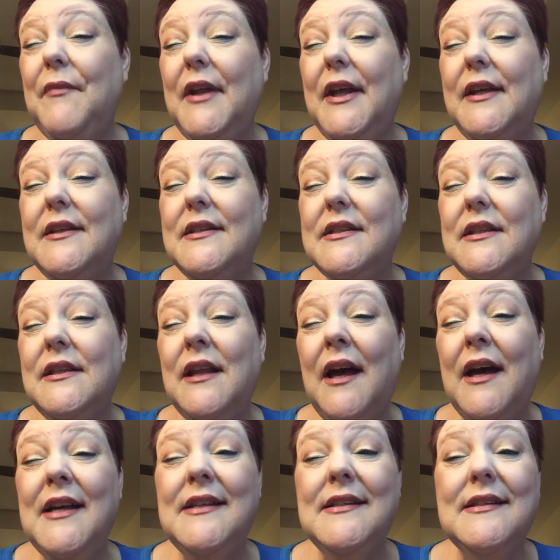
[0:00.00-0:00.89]
It is a
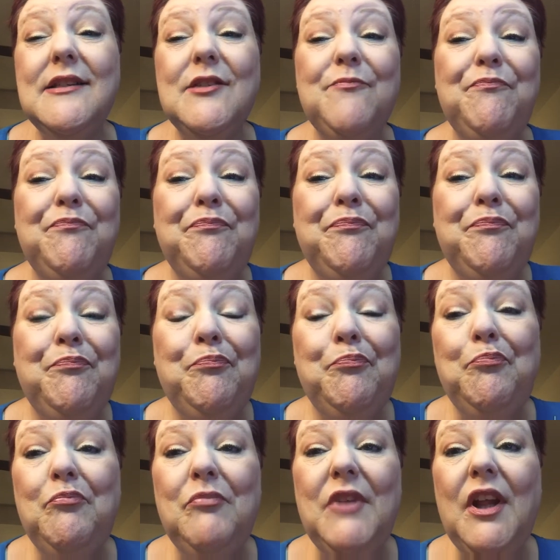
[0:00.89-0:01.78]
nice
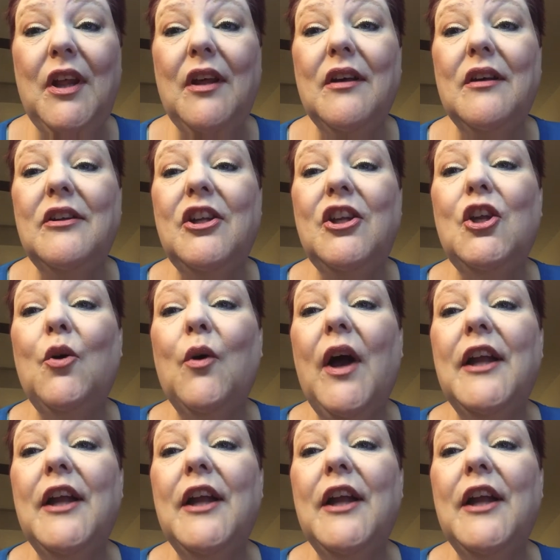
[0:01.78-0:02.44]
you know,